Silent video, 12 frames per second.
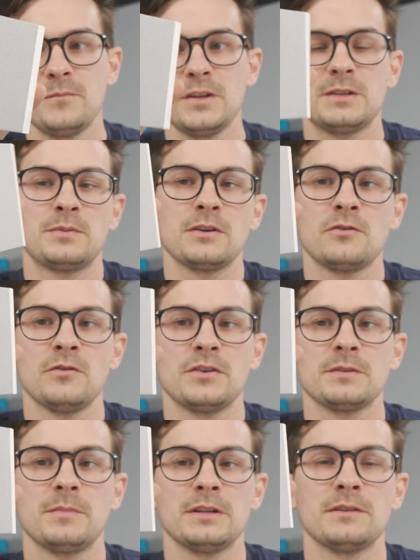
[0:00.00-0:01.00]
It's pretty cool.
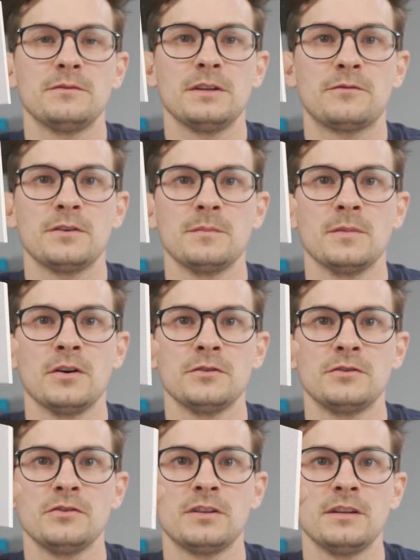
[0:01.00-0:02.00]
There's a bunch of different
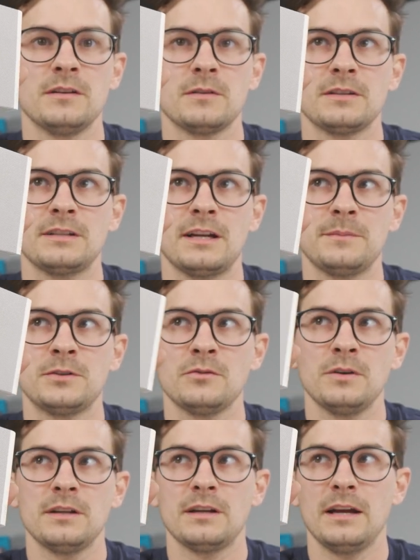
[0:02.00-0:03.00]
modes you can set up
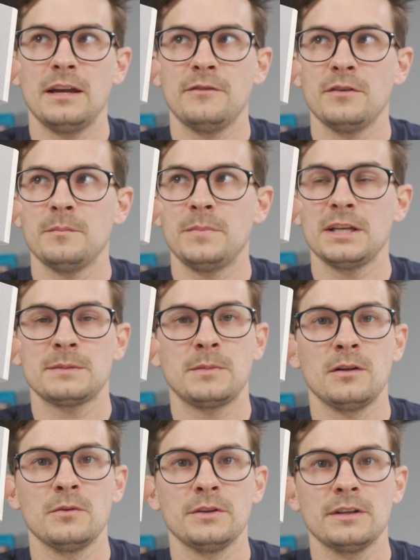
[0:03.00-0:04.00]
to it. I have a
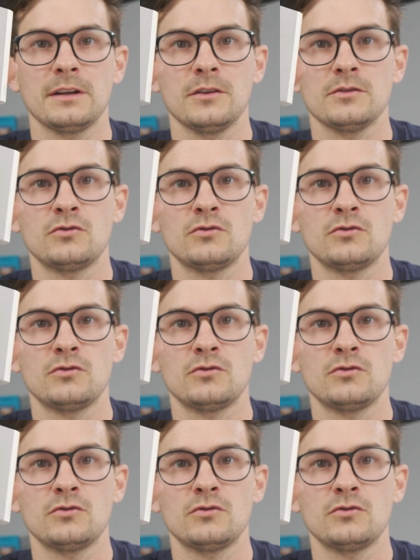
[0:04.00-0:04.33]
baseball one that goes